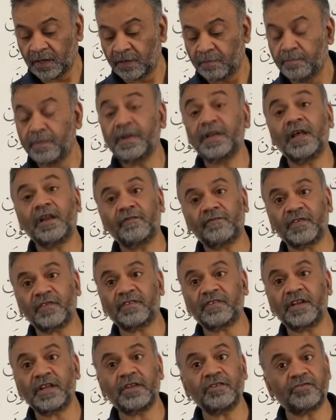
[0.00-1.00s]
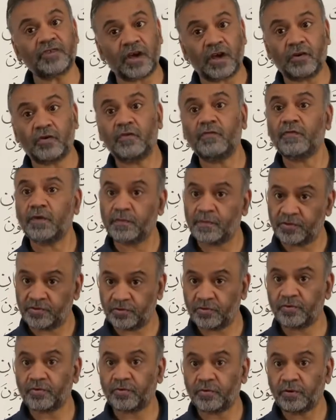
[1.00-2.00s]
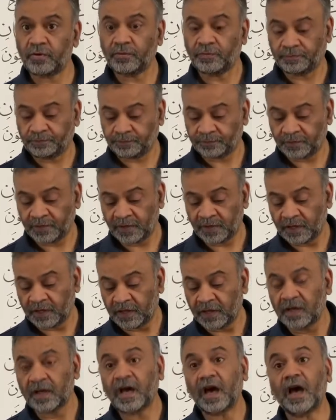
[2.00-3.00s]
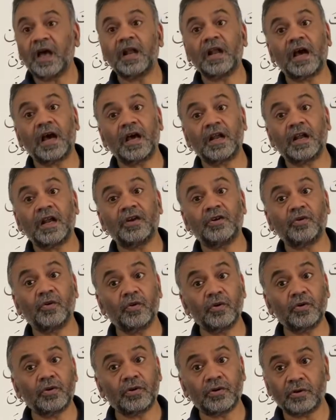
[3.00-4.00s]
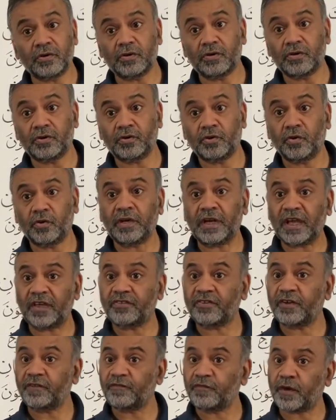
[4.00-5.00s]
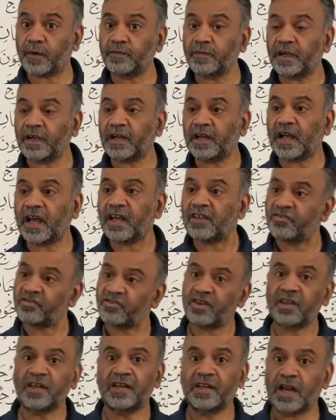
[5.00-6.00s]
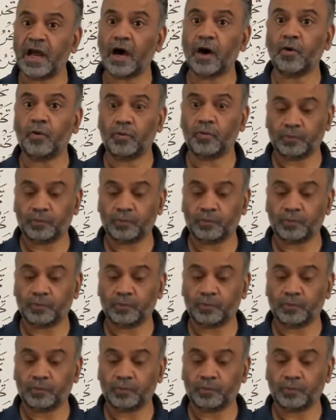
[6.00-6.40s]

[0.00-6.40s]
Min al fasli jarun wa majrurun, al ana, don't exit from the class now.